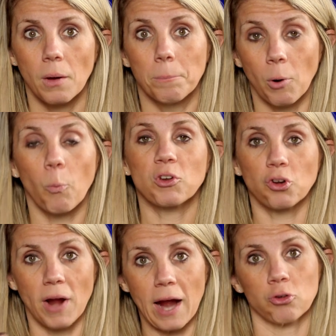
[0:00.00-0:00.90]
But what
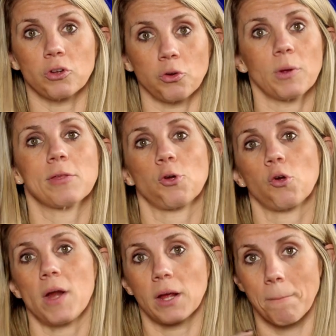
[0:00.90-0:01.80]
you're actually doing is you're
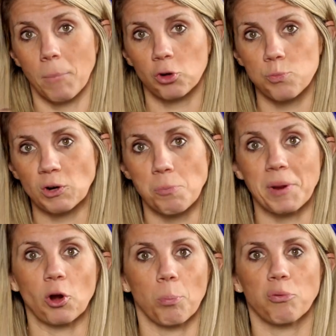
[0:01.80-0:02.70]
creating a much, much
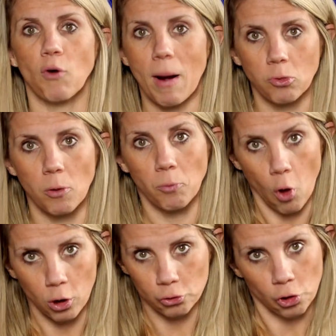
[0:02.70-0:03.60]
bigger problem
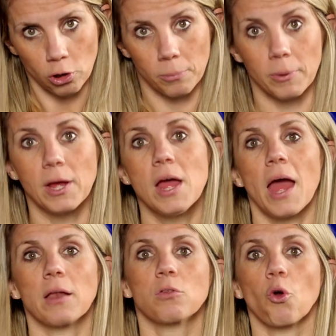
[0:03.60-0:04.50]
long term.
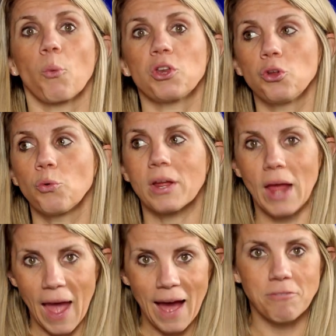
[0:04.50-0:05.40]
And so when you
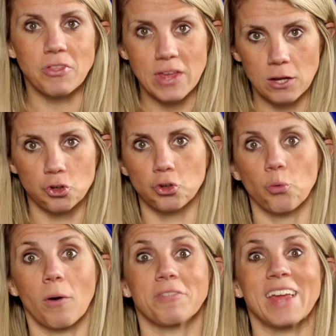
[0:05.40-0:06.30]
have the
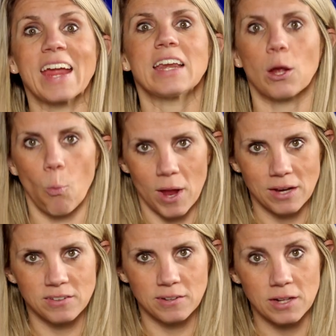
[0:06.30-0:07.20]
issue of gaining
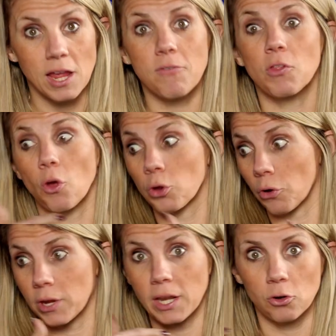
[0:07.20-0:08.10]
weight, even though
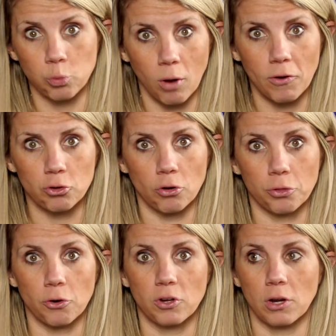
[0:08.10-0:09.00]
you're eating 1,200 or
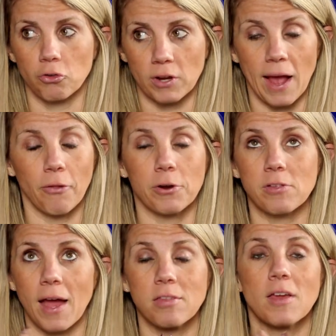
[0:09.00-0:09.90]
1,300
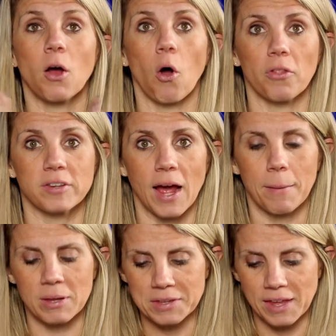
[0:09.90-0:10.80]
calories, I say all the
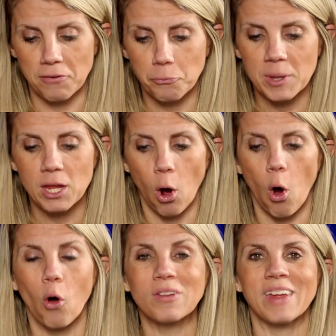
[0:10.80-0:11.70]
time, give me
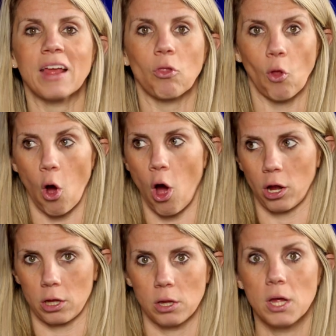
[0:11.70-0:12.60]
all day
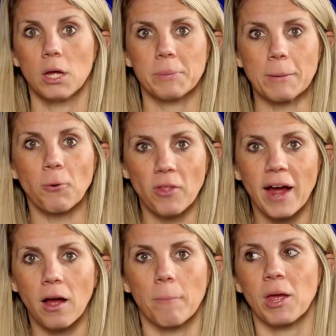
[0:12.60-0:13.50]
long people
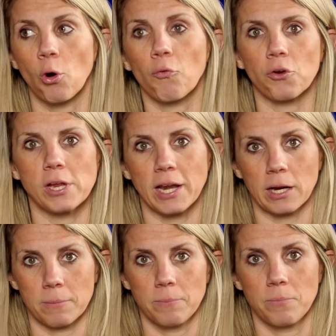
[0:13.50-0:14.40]
that come in overeating.